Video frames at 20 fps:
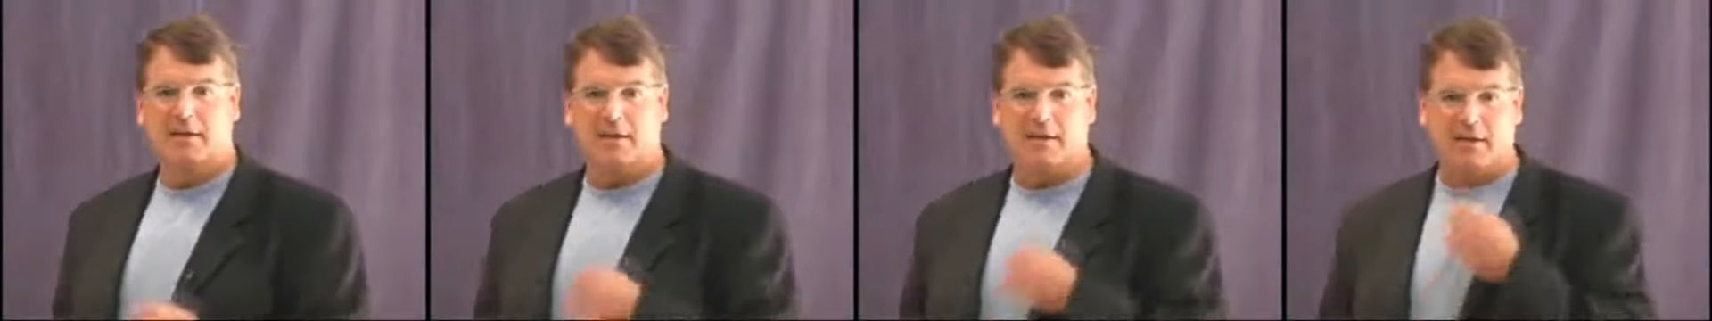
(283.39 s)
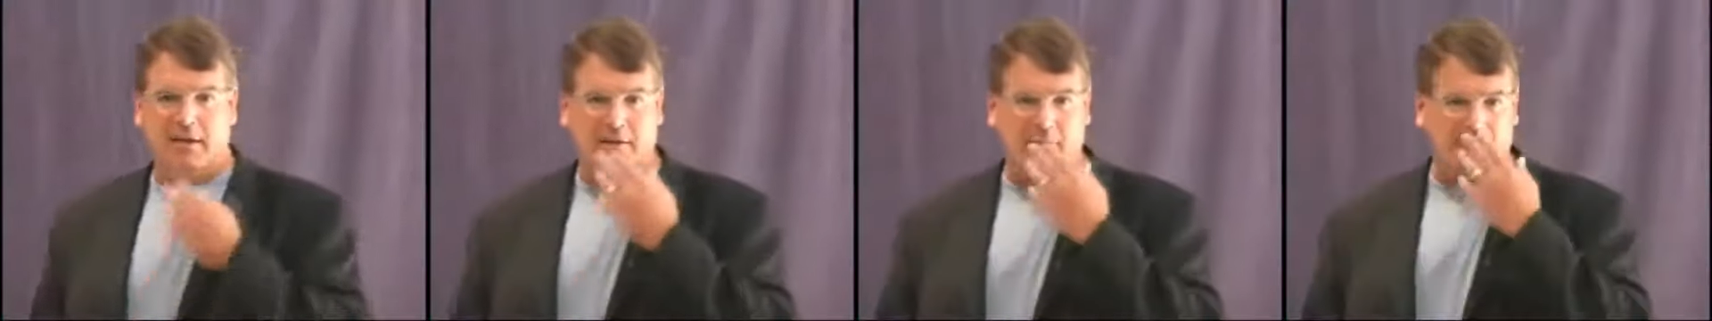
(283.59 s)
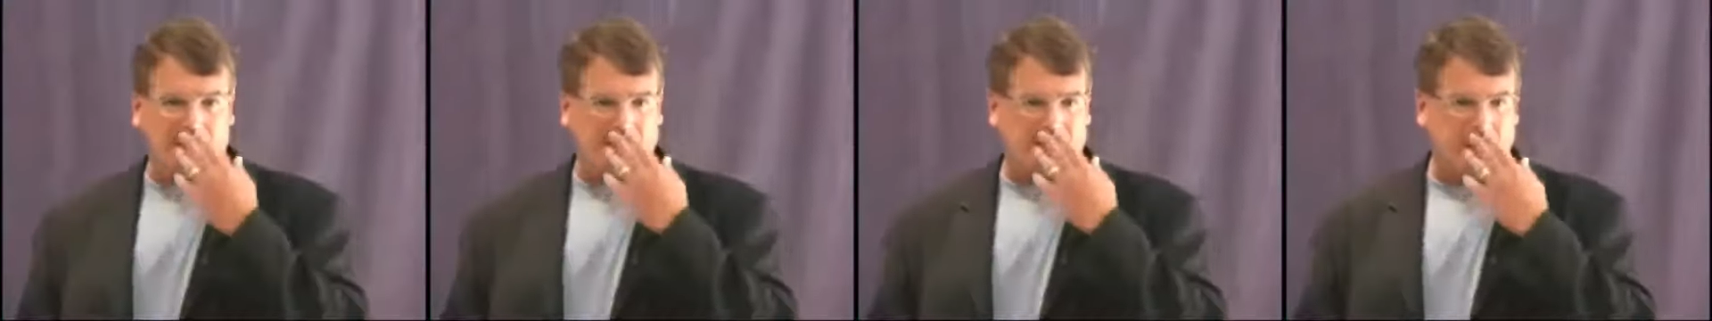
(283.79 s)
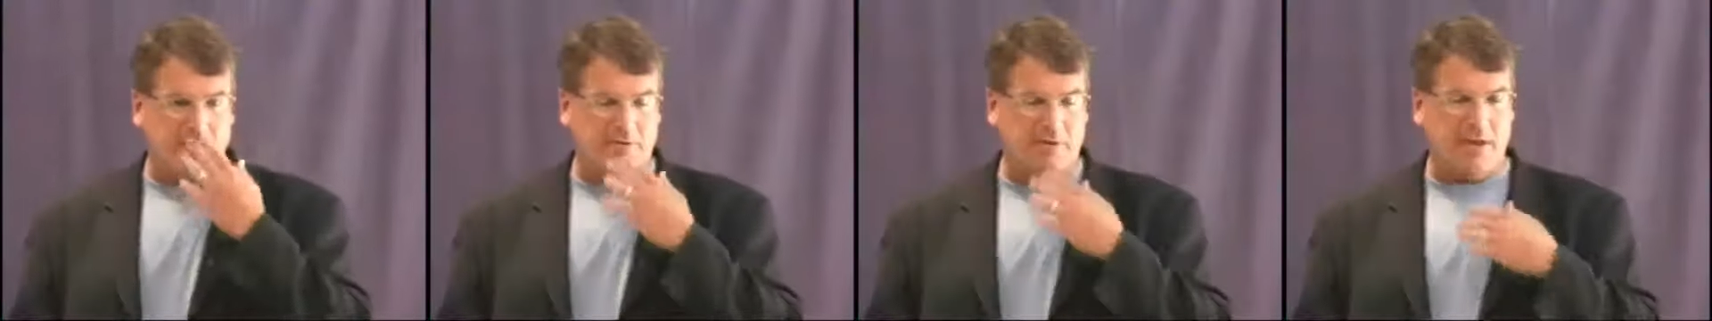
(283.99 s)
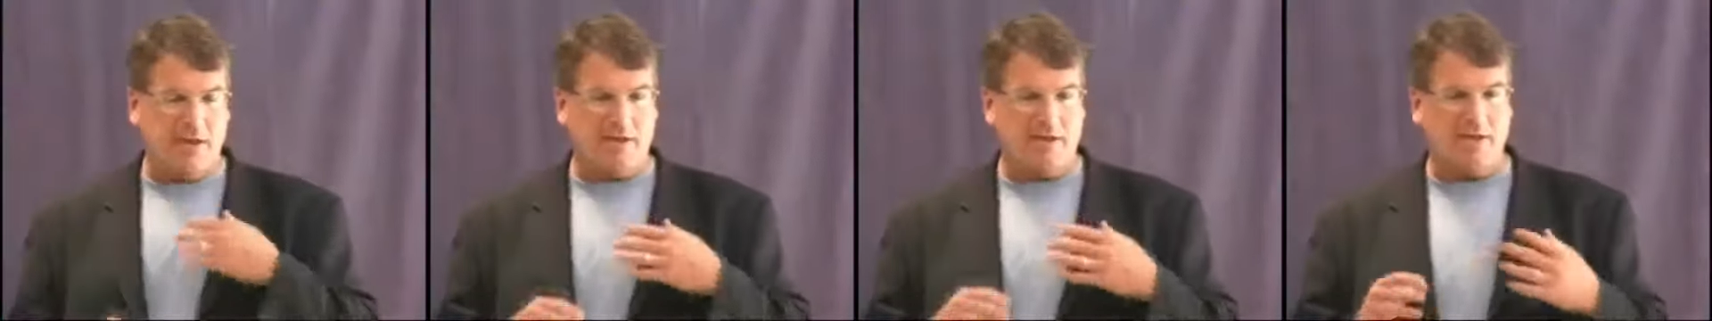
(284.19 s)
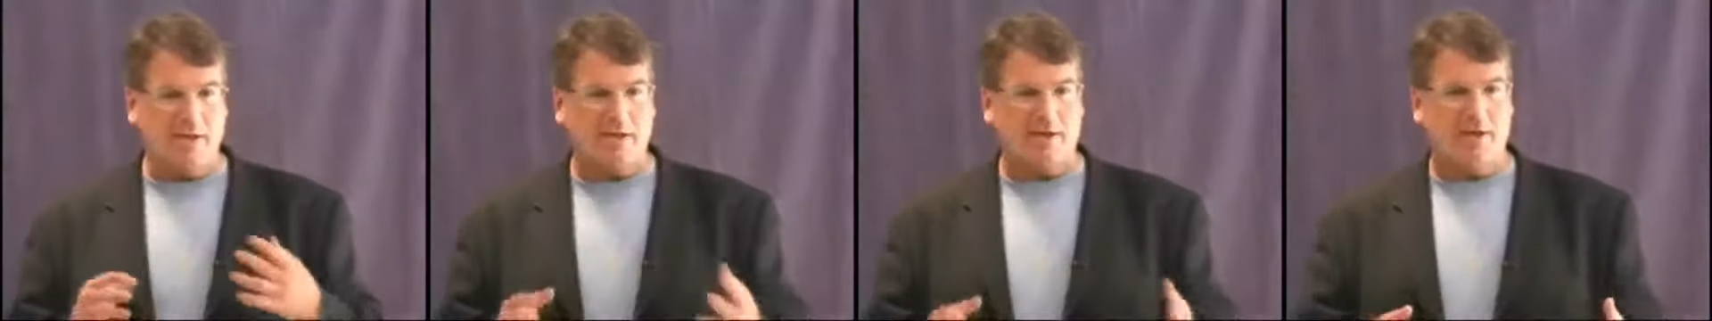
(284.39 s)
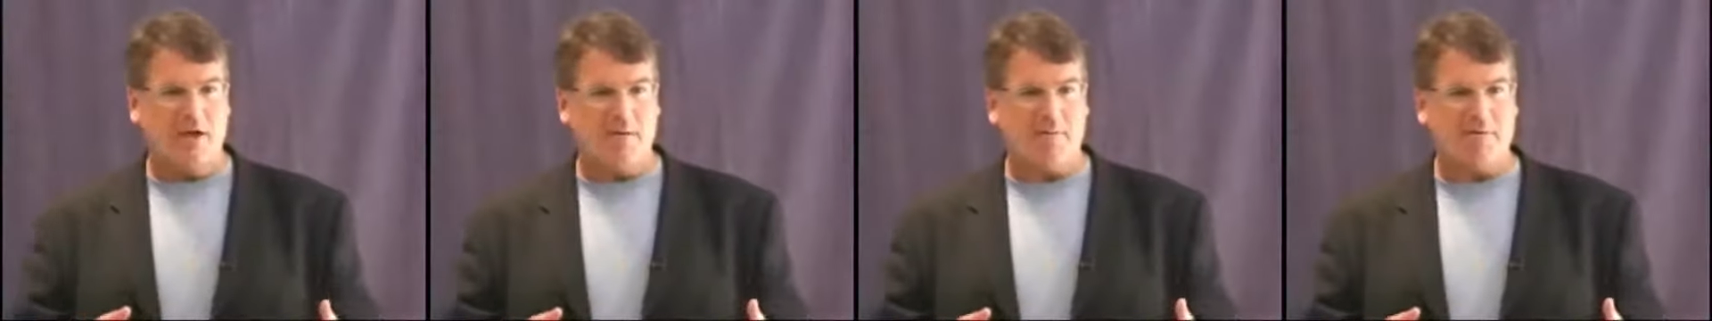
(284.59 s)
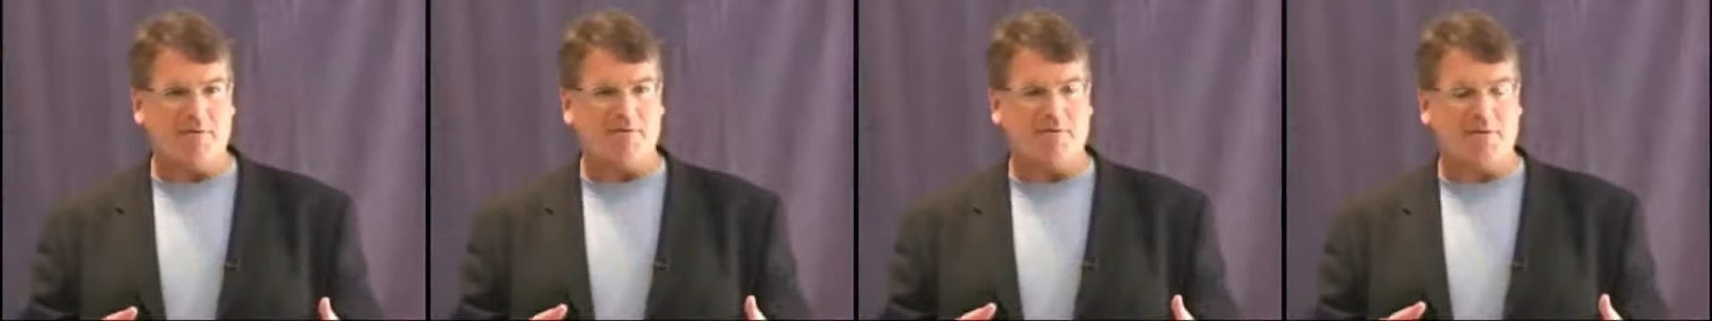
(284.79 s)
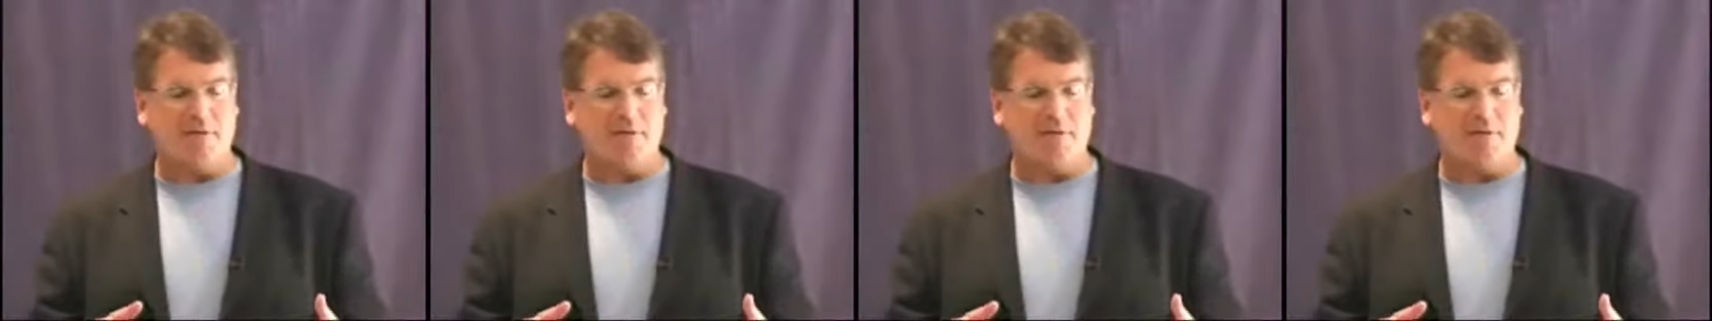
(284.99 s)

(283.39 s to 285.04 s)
If you take an economics